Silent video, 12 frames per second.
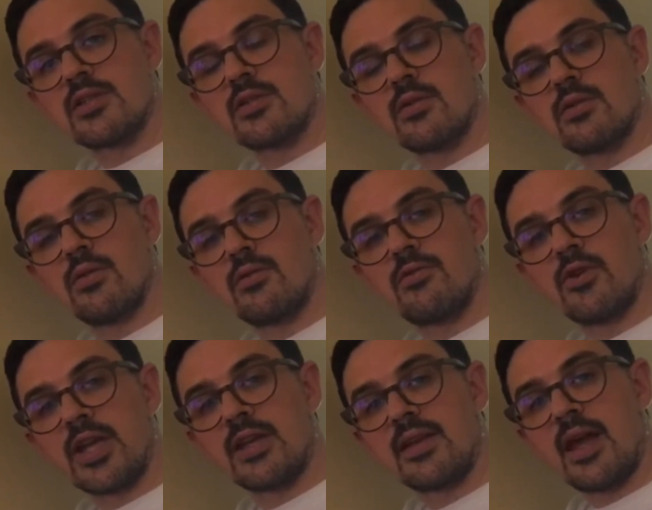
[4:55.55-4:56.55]
So don't
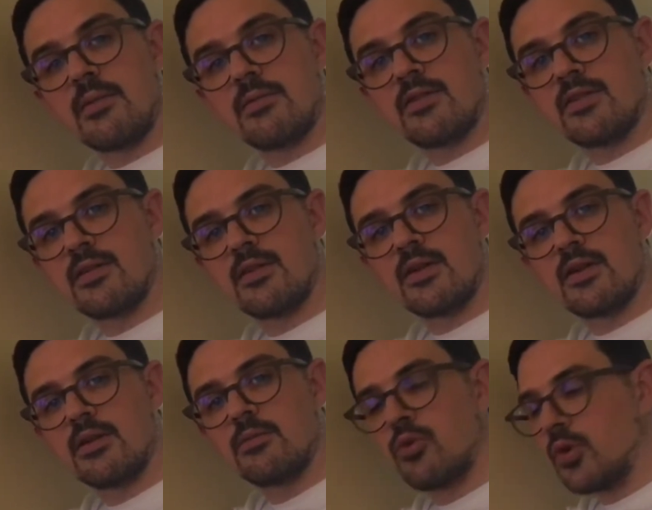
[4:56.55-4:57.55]
forget that
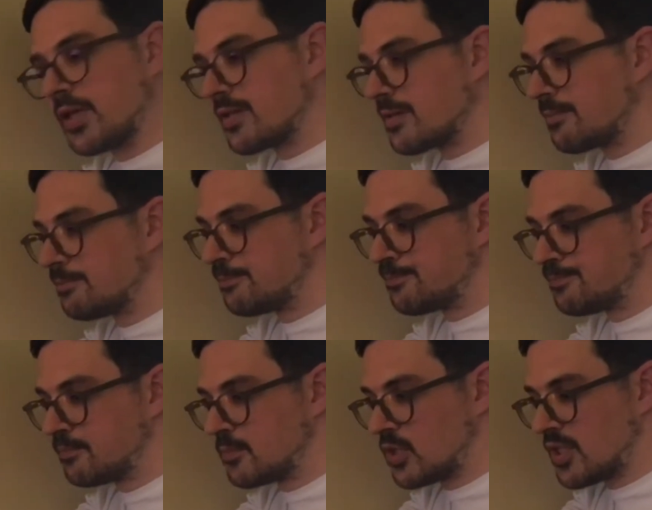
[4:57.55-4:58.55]
point.
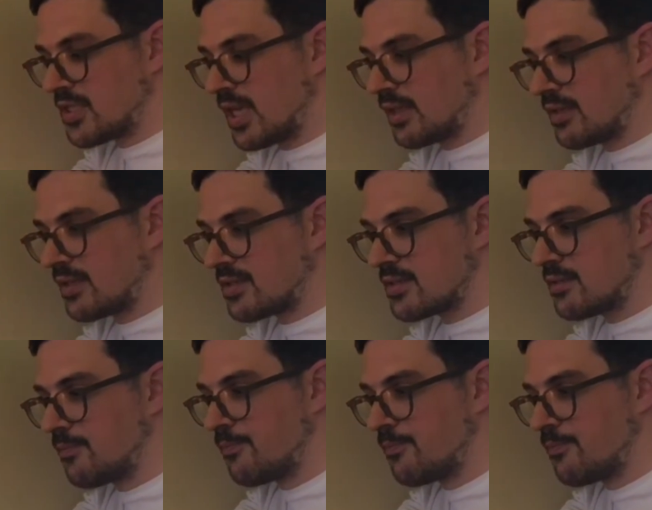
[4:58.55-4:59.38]
Just like this.